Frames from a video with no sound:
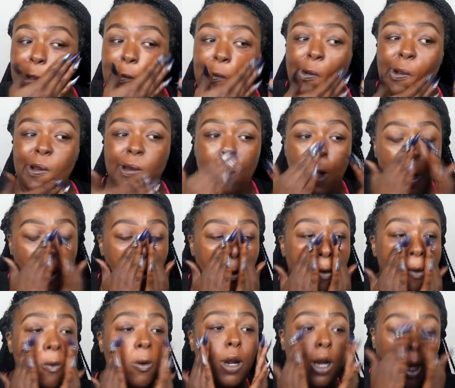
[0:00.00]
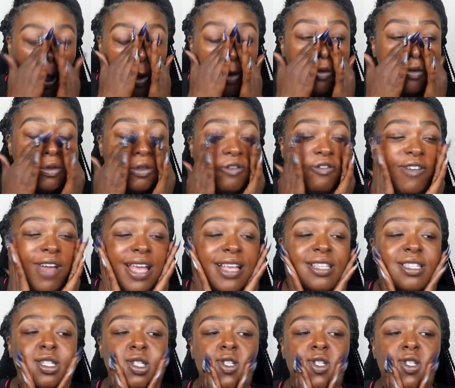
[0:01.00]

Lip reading: going on the face.